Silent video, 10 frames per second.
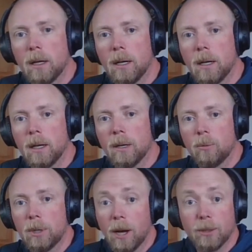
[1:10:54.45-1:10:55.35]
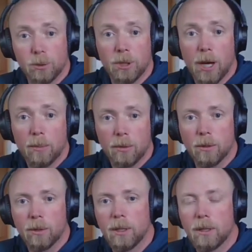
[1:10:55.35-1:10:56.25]
Uh, we also shop
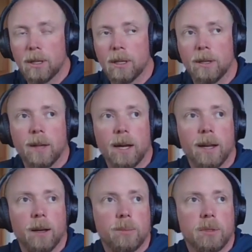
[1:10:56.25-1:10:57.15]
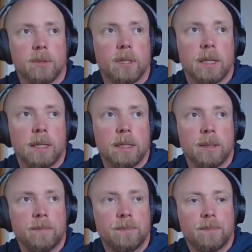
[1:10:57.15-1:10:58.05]
through it, uh, and that helps.
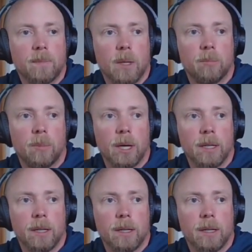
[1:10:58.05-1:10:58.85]
Um, but